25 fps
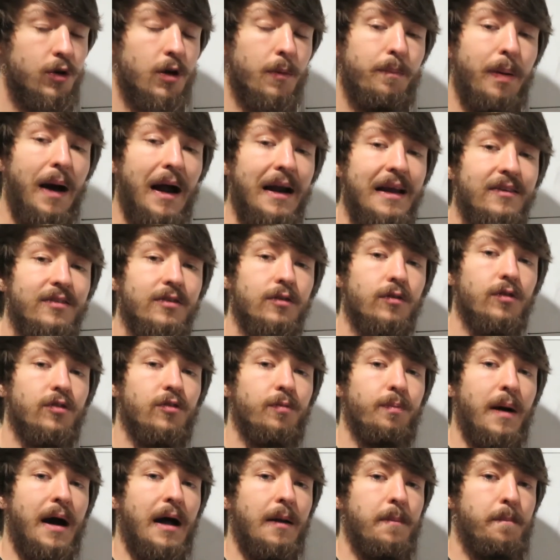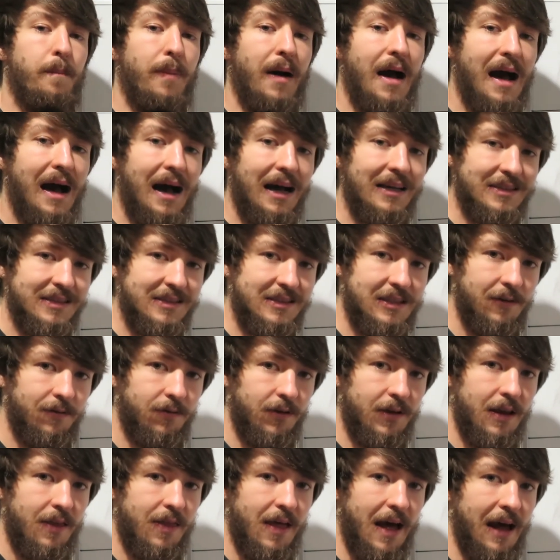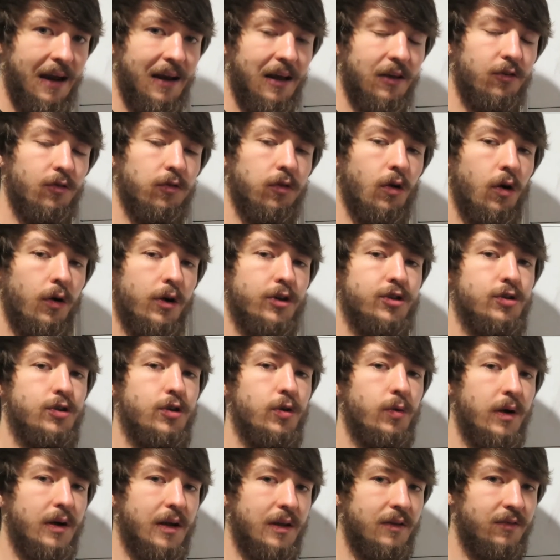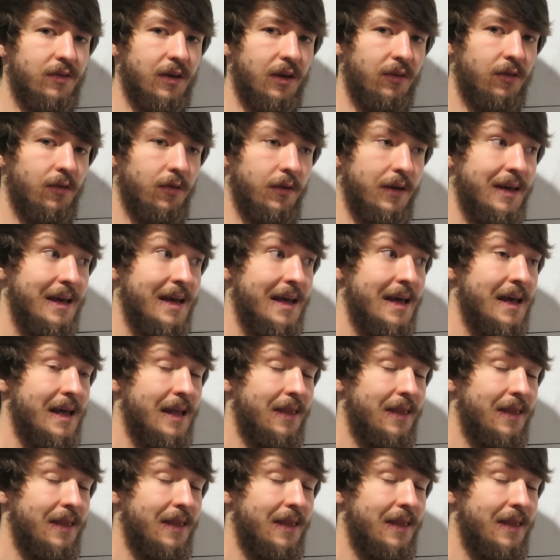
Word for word: Your body's gonna respond positively to that as long as you do it consistently.